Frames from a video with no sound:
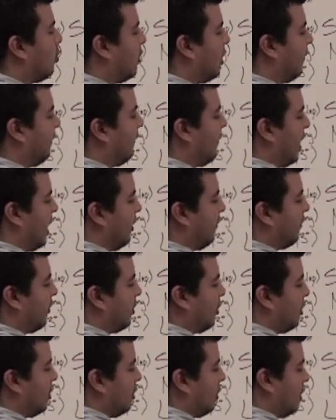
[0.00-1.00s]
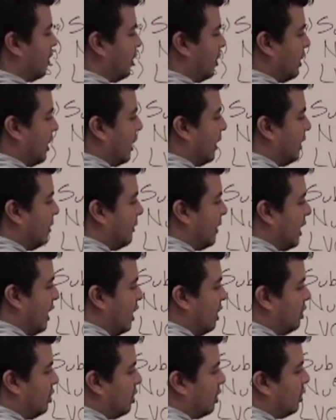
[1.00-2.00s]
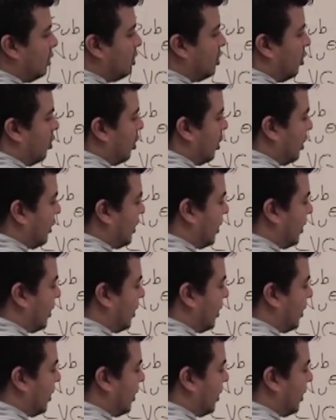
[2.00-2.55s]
will favor the eliminations or the